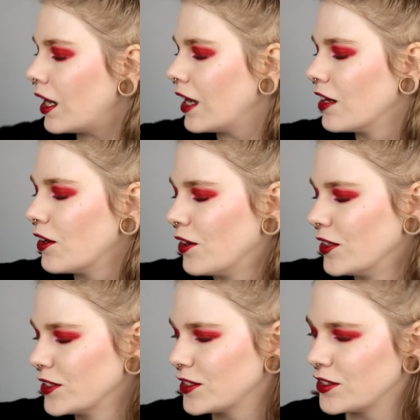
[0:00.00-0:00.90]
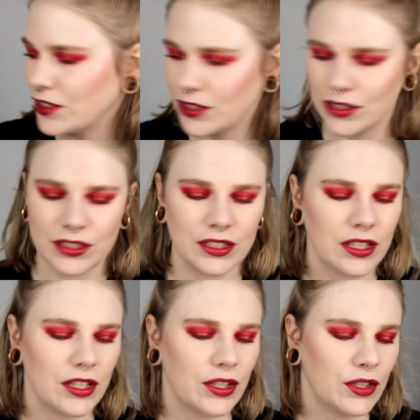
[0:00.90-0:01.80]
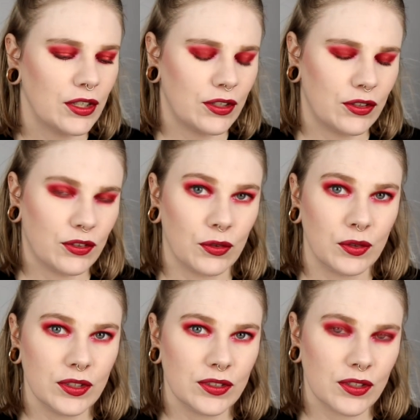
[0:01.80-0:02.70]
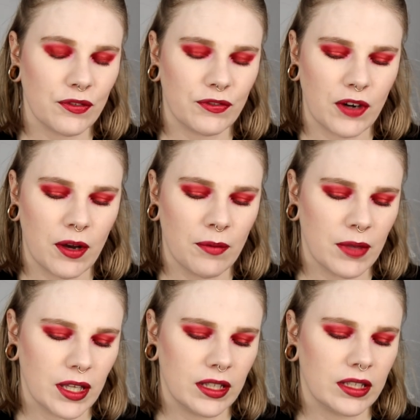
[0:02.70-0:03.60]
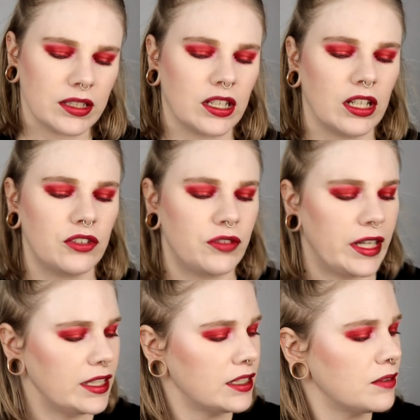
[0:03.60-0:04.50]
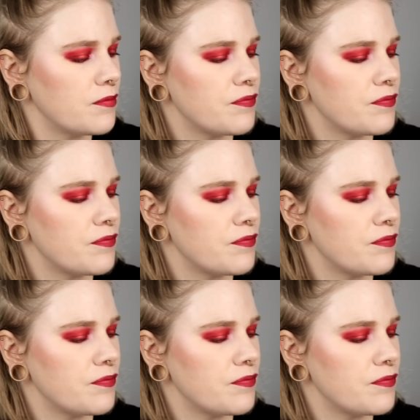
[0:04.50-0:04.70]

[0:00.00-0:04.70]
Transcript: I also took Sauce from Coloured Raine.